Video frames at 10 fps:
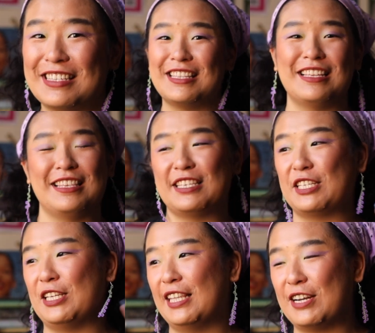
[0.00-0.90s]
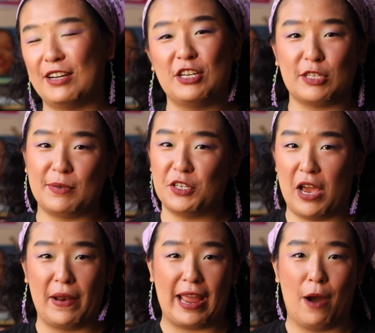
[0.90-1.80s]
This is literally just me
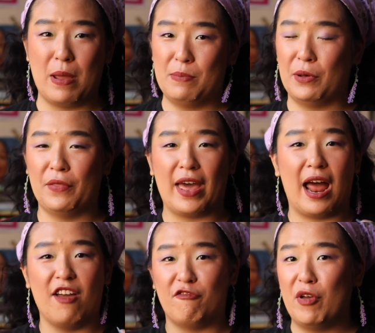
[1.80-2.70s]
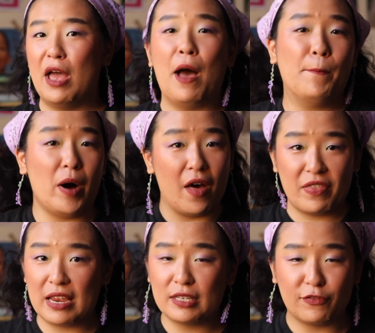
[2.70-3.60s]
shouting out people that I've bought
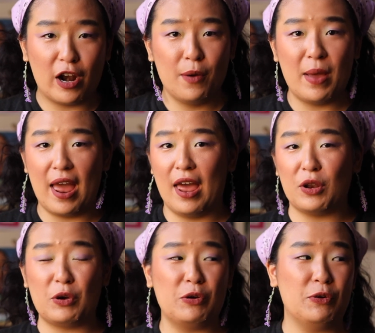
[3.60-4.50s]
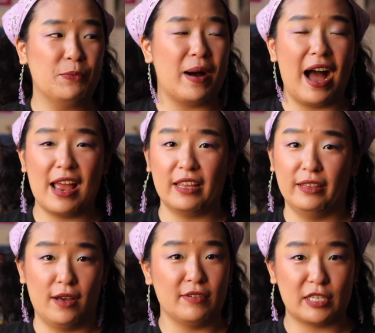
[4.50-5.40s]
things from and whom I
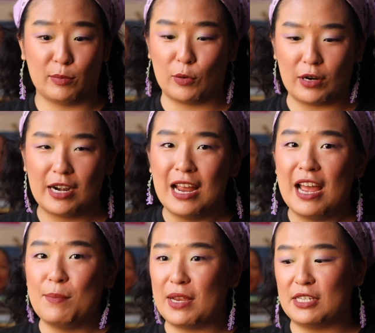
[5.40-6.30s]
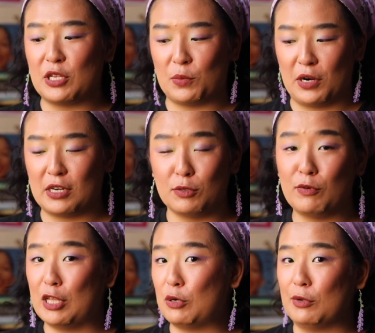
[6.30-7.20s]
love and support because their work is
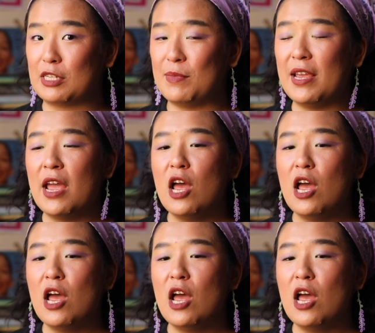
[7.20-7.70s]
really cool to me.